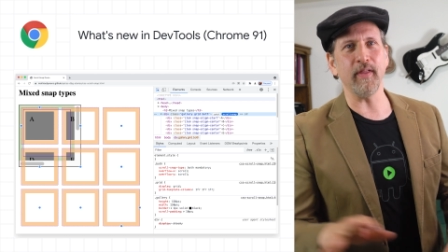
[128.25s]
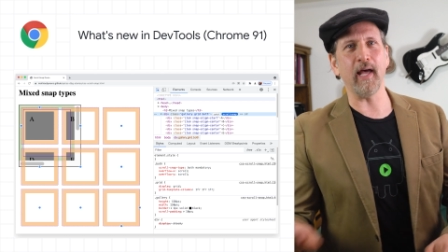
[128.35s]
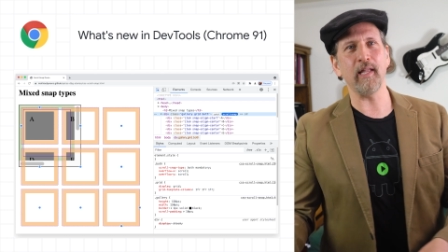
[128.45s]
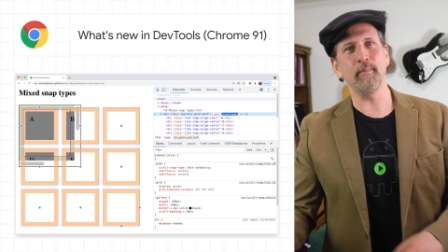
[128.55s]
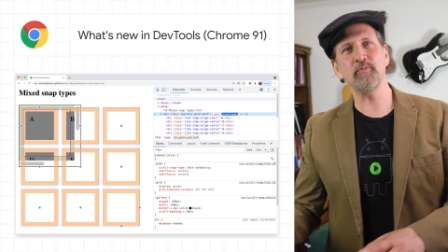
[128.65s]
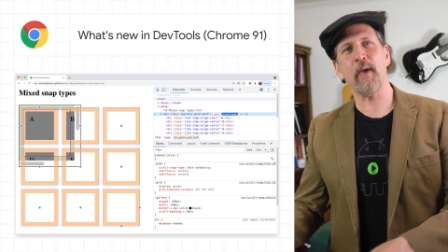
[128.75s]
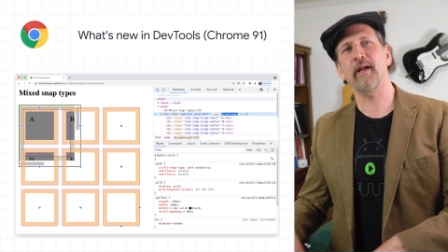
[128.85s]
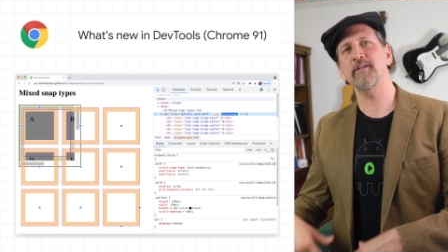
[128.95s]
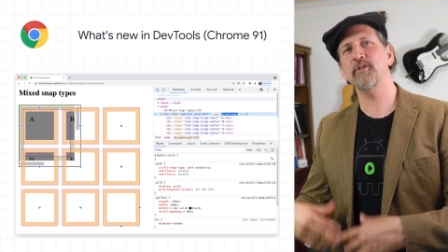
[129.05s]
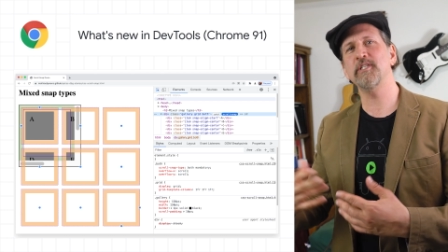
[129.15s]
the Elements
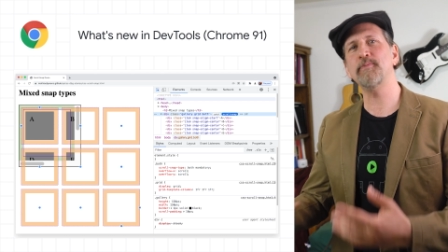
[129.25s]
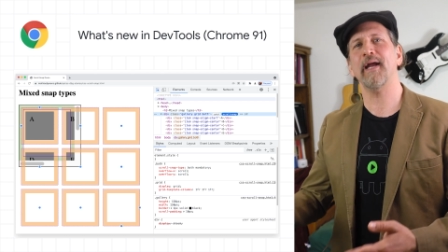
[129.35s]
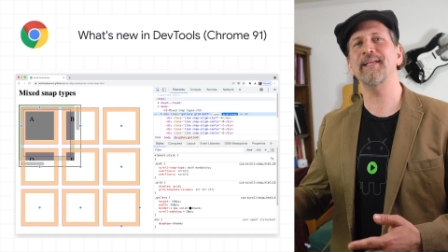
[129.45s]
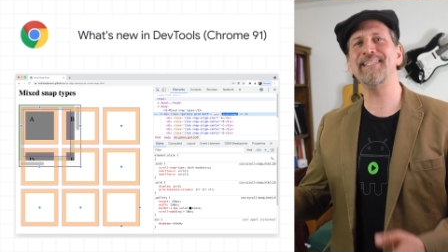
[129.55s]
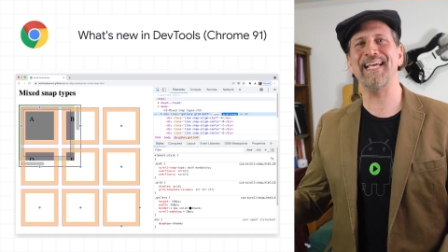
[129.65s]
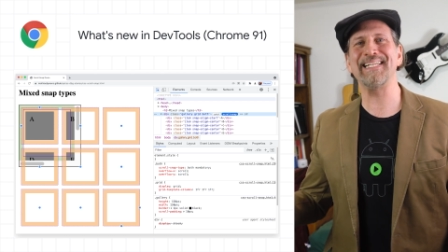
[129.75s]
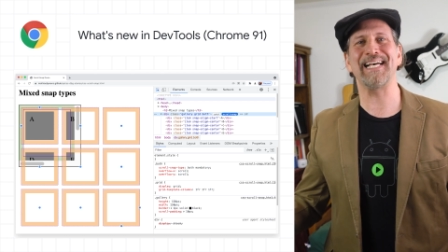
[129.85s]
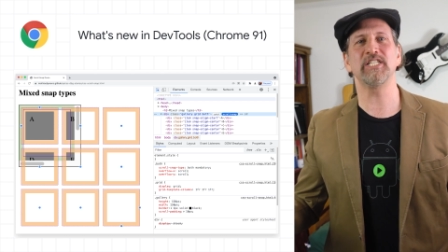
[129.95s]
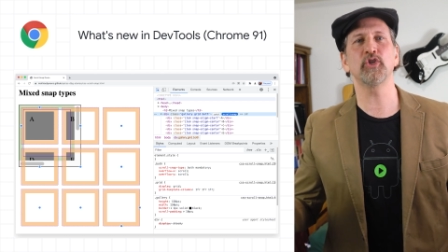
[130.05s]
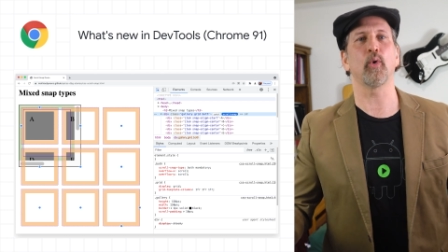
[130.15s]
panel to inspect C S
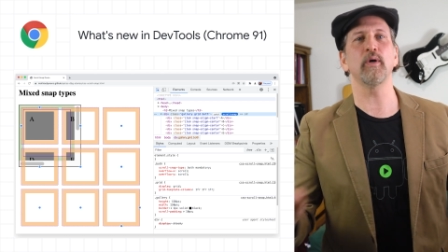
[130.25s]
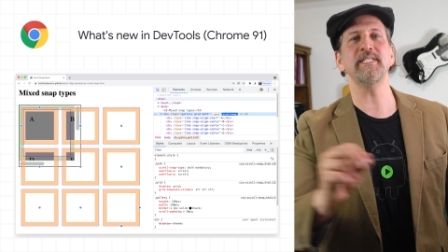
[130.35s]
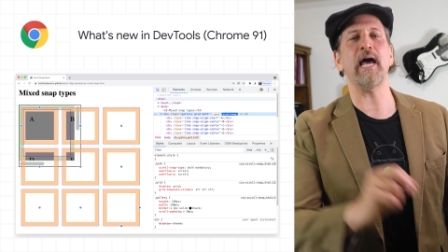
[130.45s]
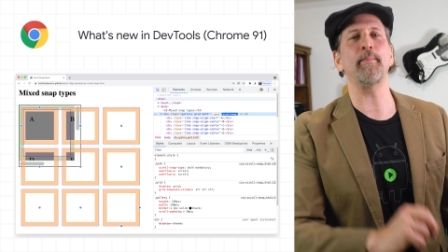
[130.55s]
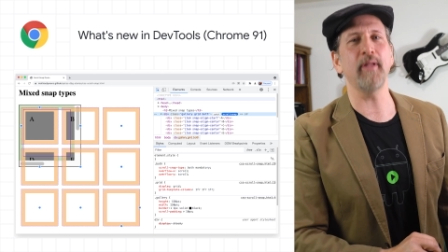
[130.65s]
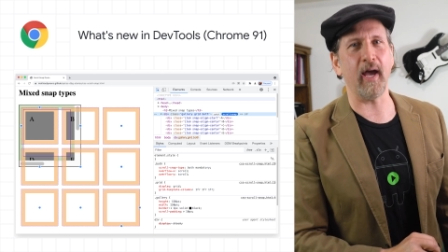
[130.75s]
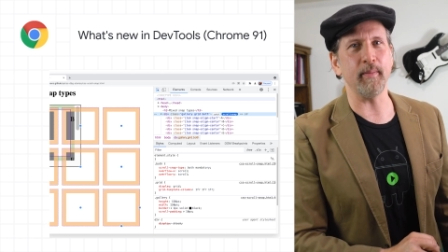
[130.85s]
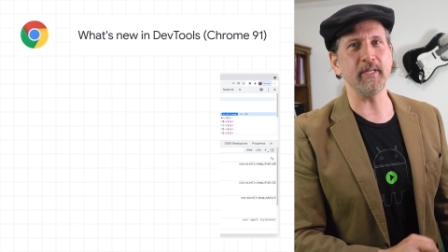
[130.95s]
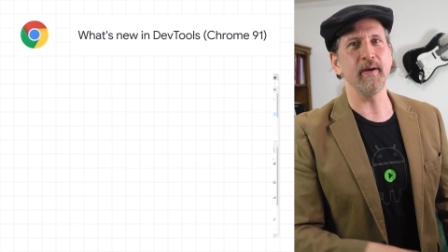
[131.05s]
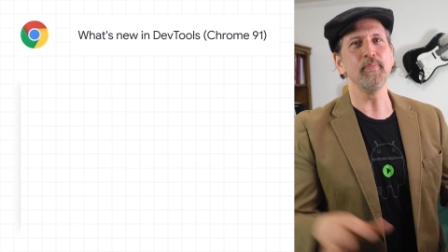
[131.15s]
S Scroll Snap
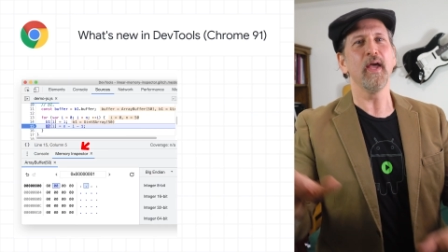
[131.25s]
alignment,